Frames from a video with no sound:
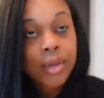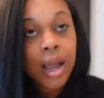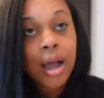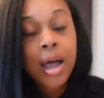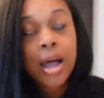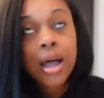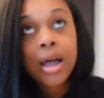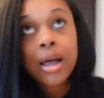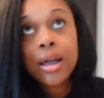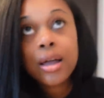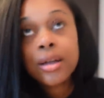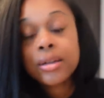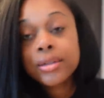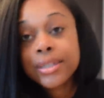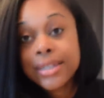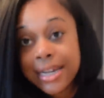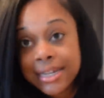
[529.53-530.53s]
uh,
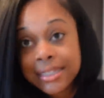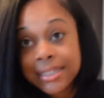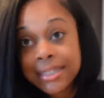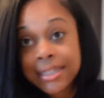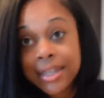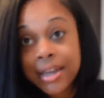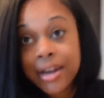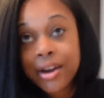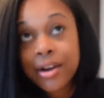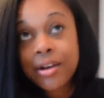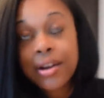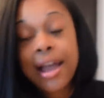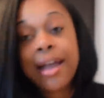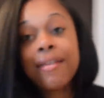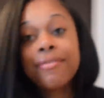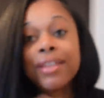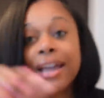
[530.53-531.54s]
Necessaire.
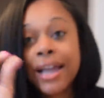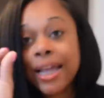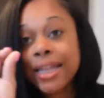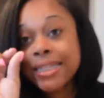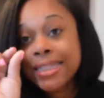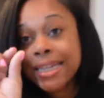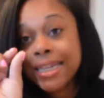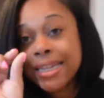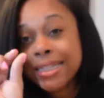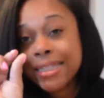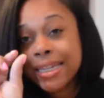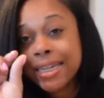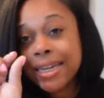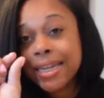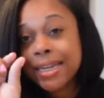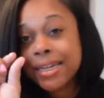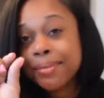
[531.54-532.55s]
I have like a teeny,
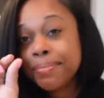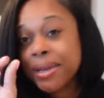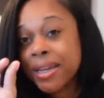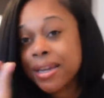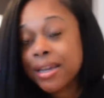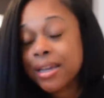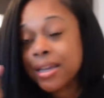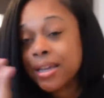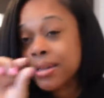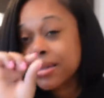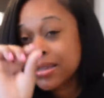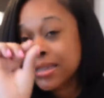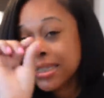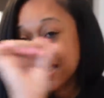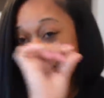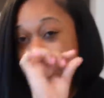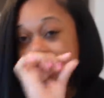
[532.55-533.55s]
teeny, bitty,
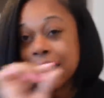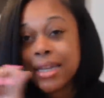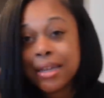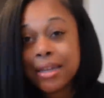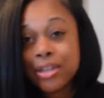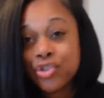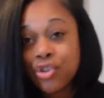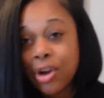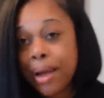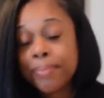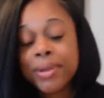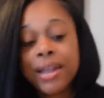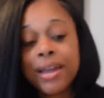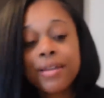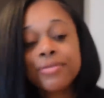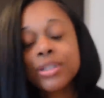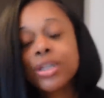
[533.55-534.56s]
teeny drop
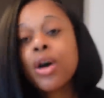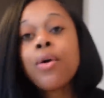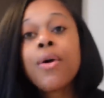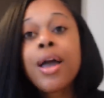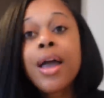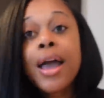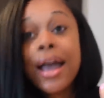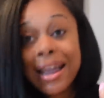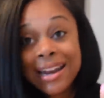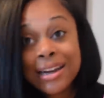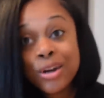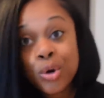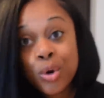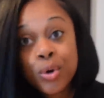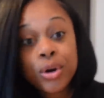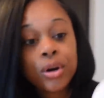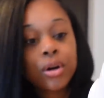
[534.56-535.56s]
left. So I need
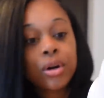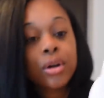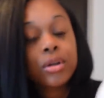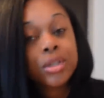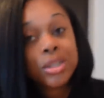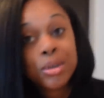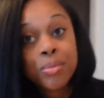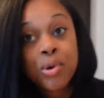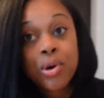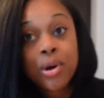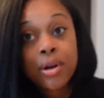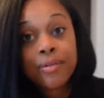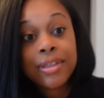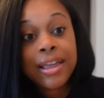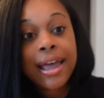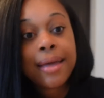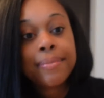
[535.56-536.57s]
to order some more
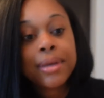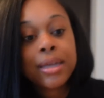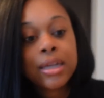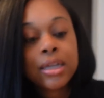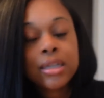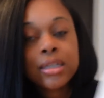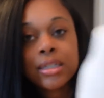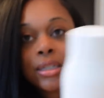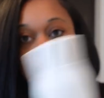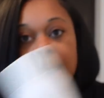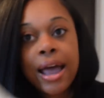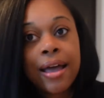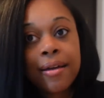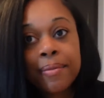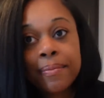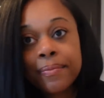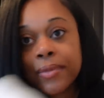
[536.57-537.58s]
of that because
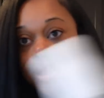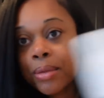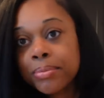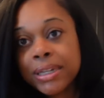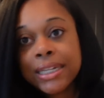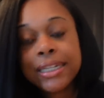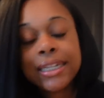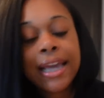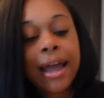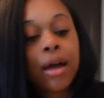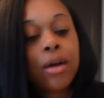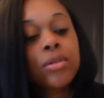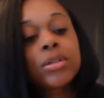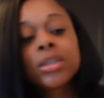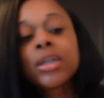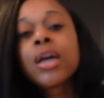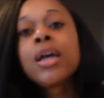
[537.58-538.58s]
I'm completely
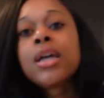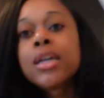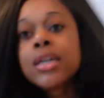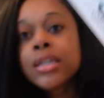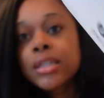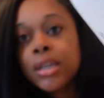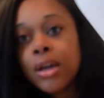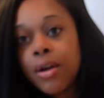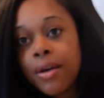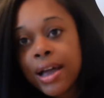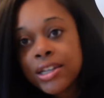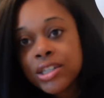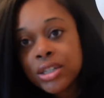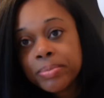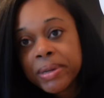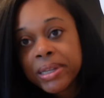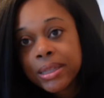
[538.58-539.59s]
out. So I
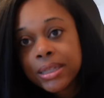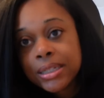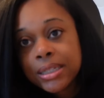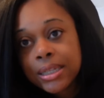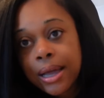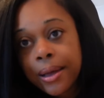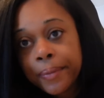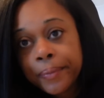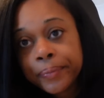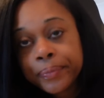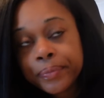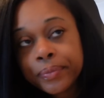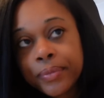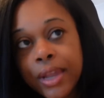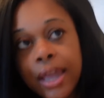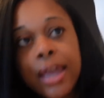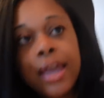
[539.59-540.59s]
just picked this up
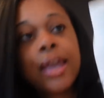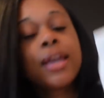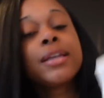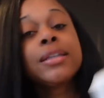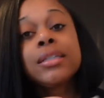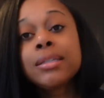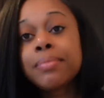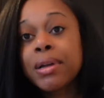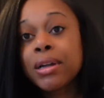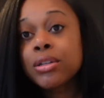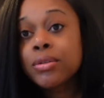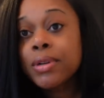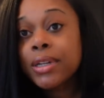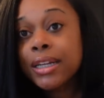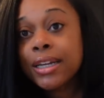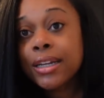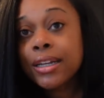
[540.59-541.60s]
and it smells
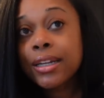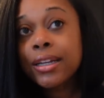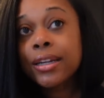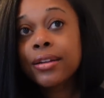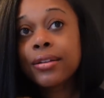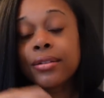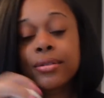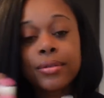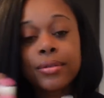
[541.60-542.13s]
really good.